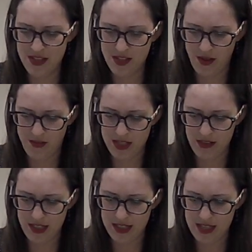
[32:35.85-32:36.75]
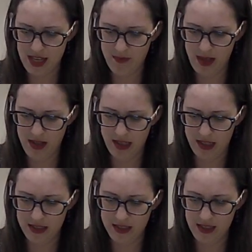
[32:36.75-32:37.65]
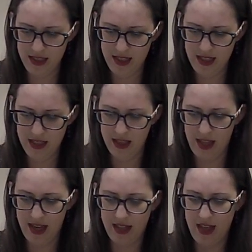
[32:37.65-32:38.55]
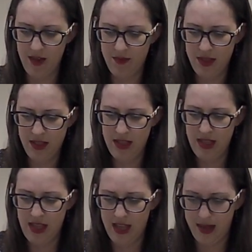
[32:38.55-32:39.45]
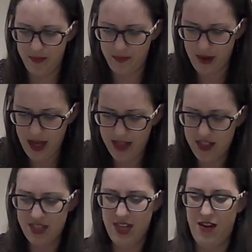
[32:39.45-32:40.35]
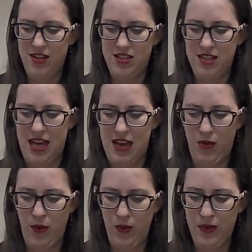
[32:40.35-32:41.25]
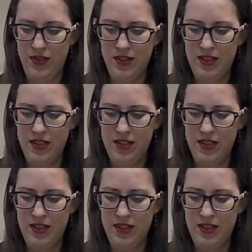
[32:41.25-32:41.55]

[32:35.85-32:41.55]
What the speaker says: So I'm just going to take my awl, line it up, and punch down into that hole.